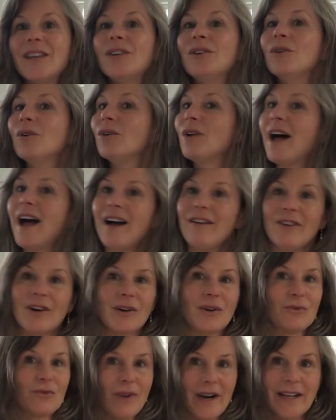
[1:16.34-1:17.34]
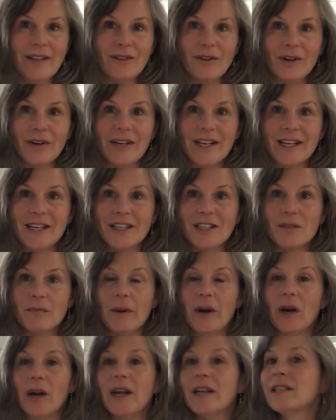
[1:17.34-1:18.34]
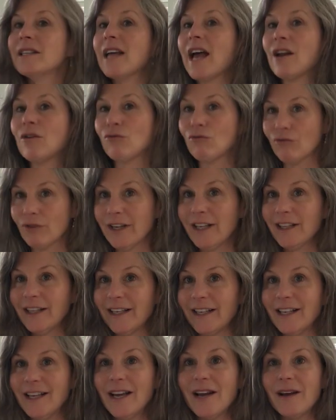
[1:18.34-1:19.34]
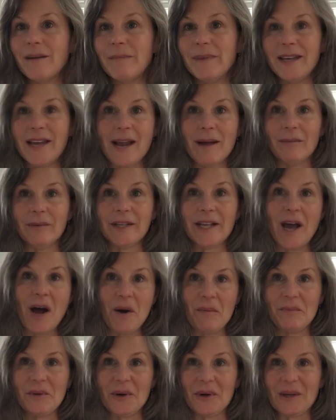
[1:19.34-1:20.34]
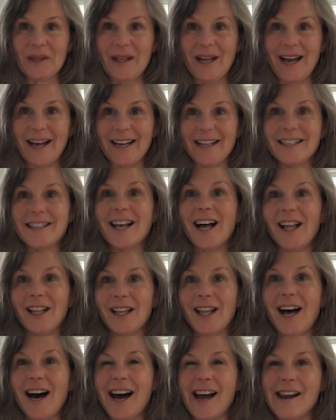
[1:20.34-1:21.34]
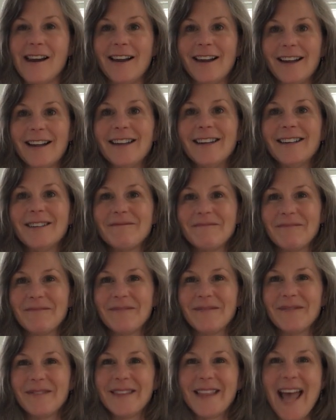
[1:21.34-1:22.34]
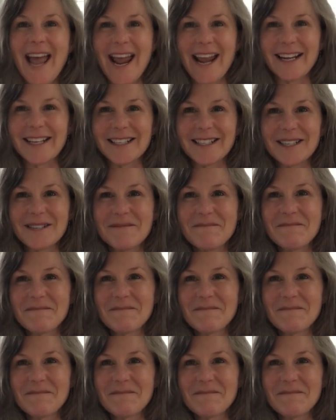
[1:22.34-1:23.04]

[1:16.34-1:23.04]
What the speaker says: You'll have a great learning experience and really be able to help your clients a lot. Thanks.